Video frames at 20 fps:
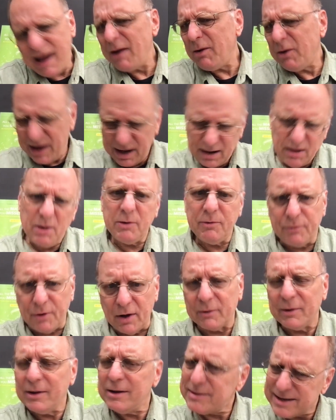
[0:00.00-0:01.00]
Okay, I was
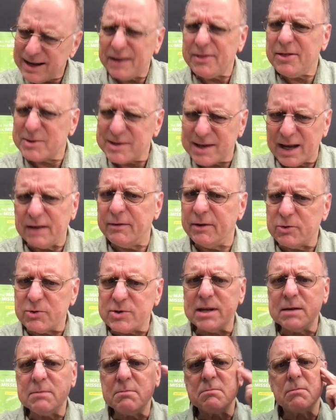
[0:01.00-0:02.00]
following. I thought that was kind of
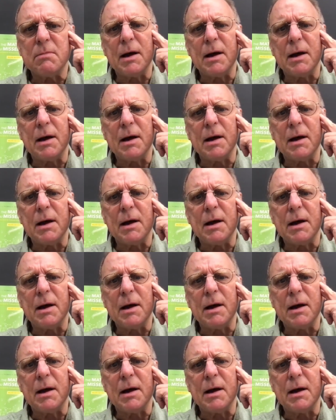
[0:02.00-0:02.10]
interesting.